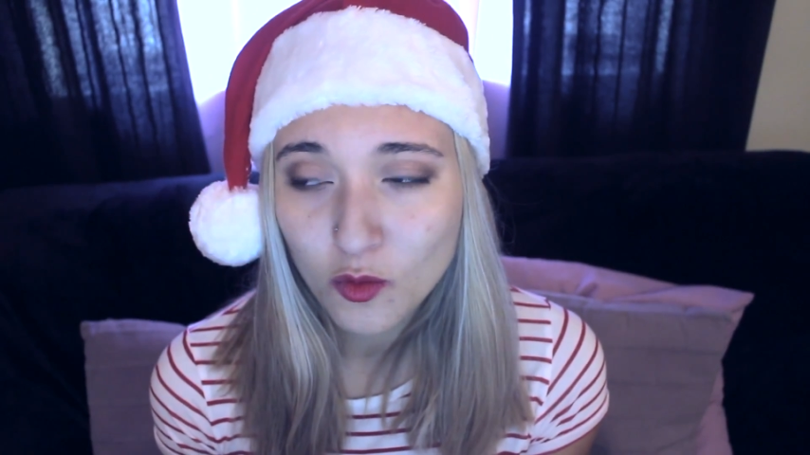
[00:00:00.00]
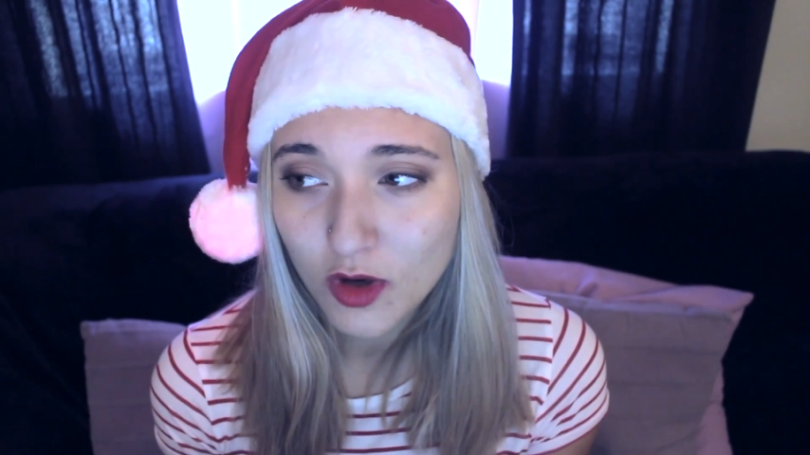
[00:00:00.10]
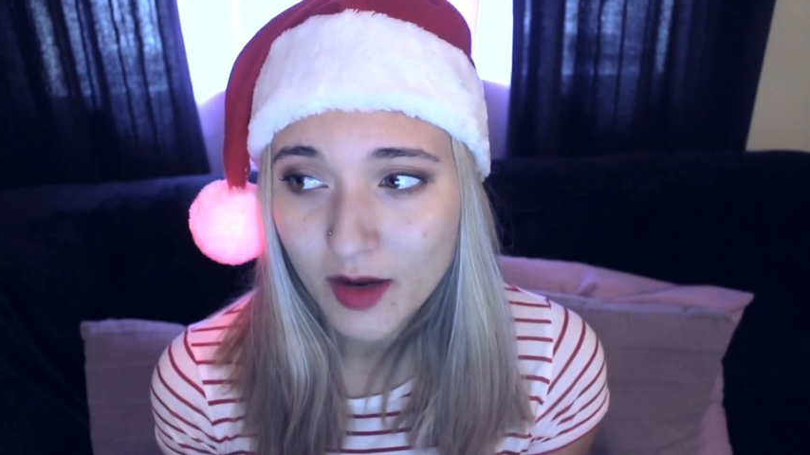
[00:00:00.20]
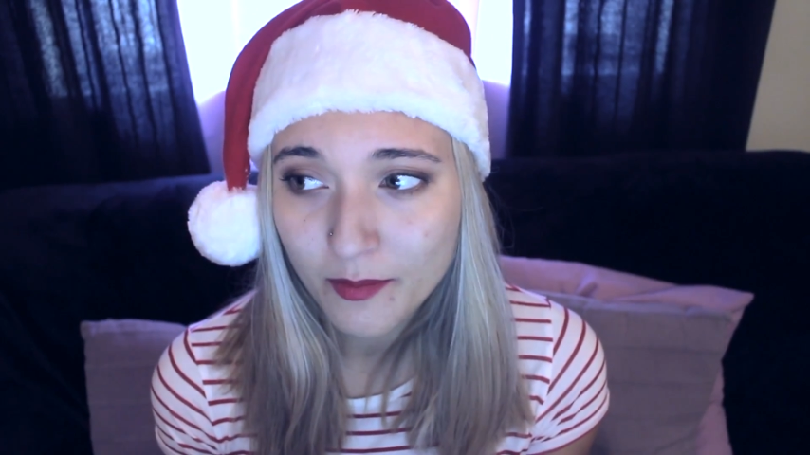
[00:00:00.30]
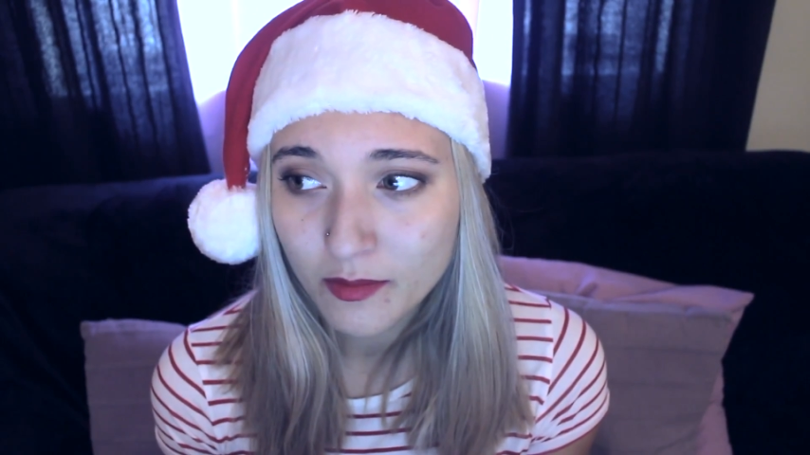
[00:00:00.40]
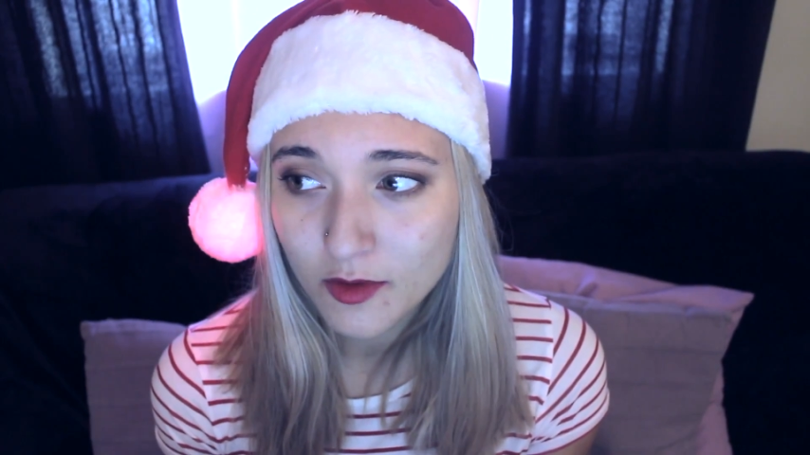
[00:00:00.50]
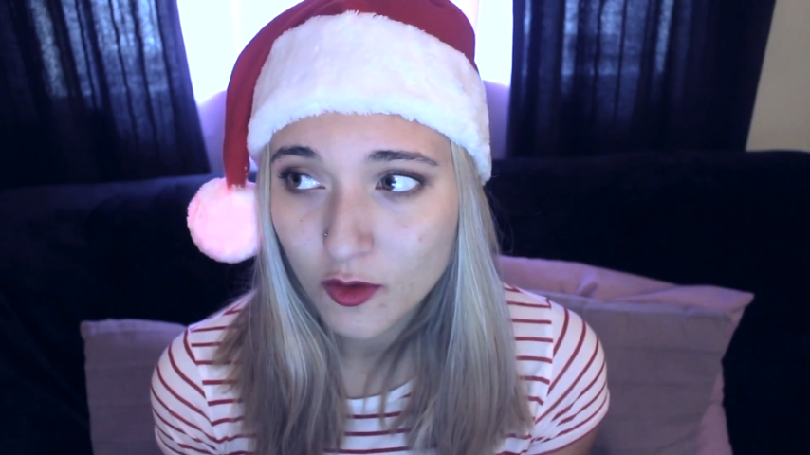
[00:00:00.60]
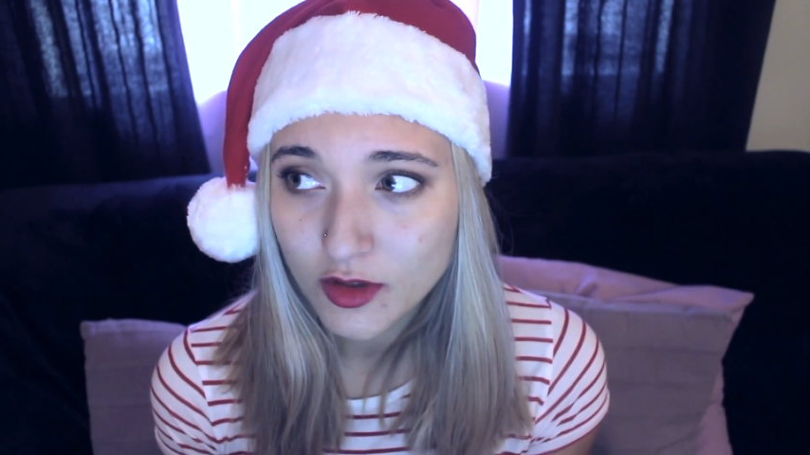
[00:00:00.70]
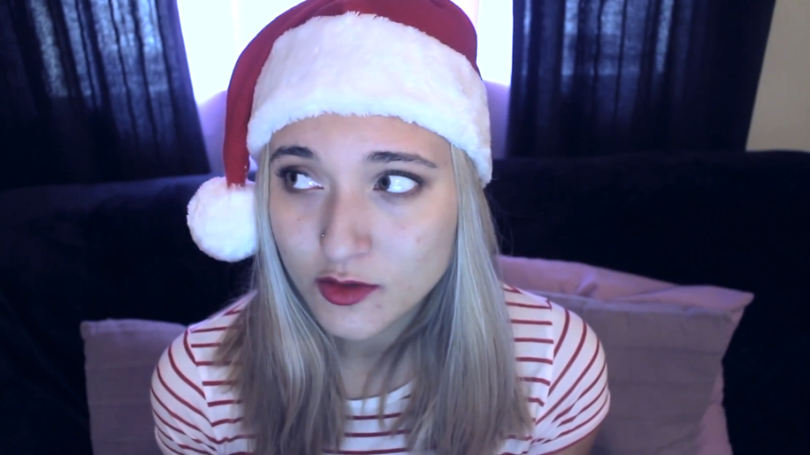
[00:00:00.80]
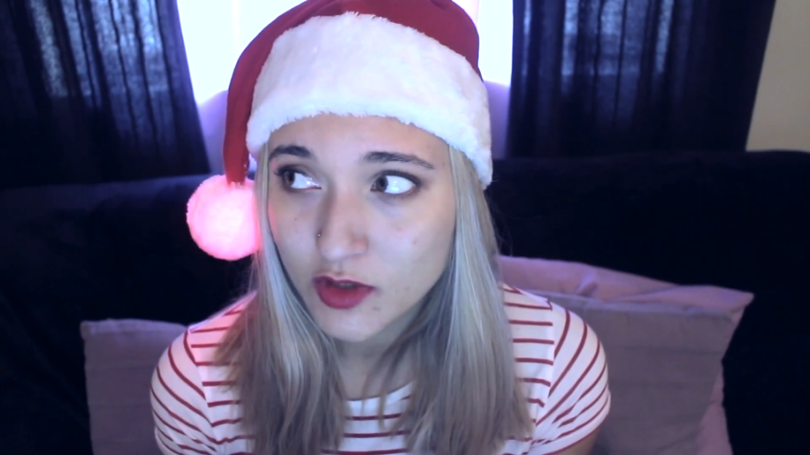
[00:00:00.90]
what I'm
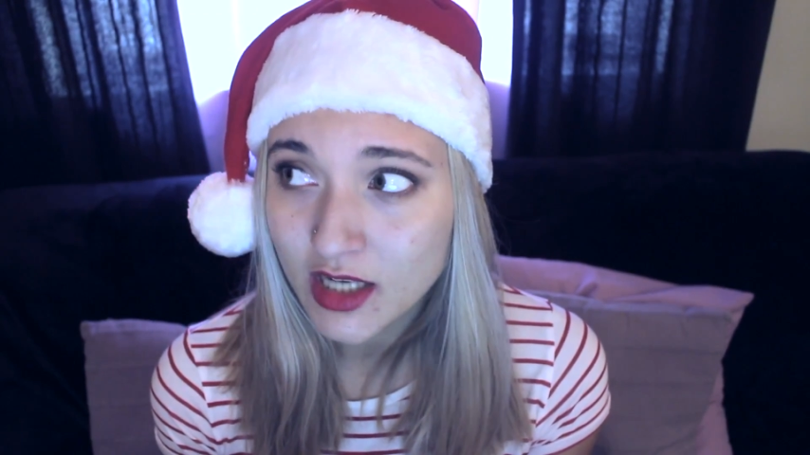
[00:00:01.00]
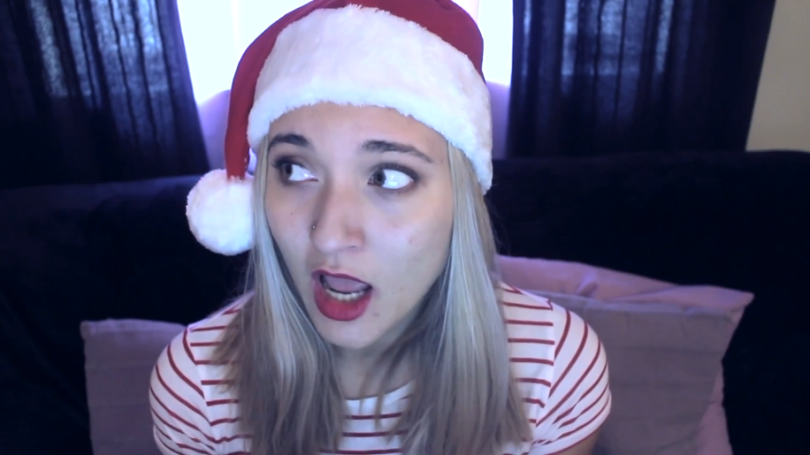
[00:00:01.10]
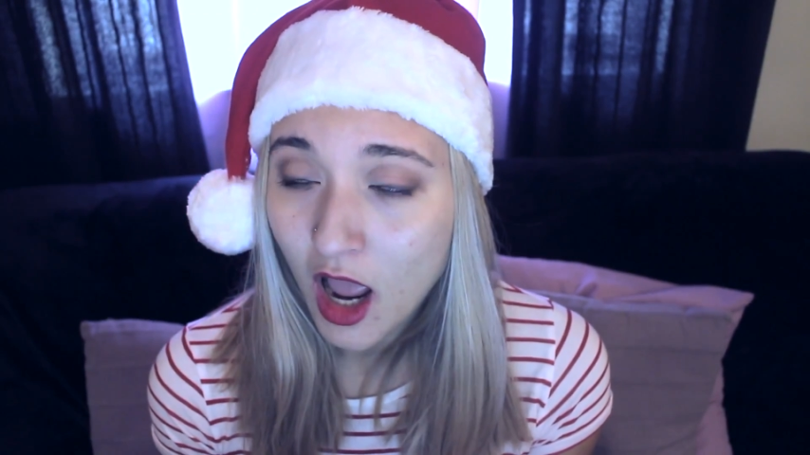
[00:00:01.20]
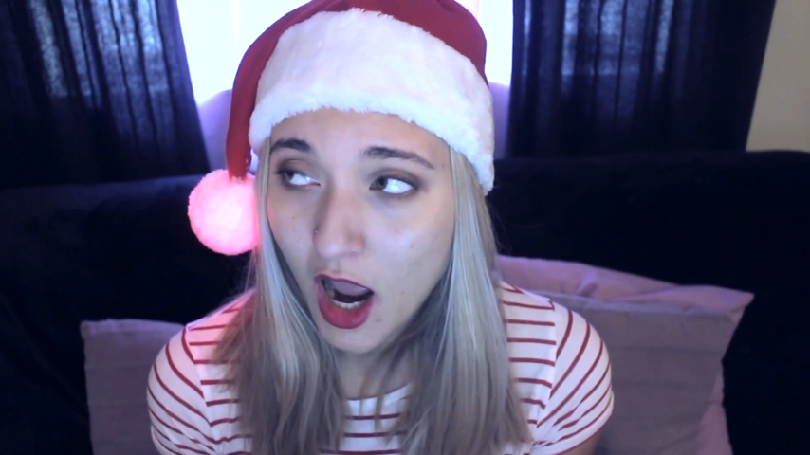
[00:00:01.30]
going to eat.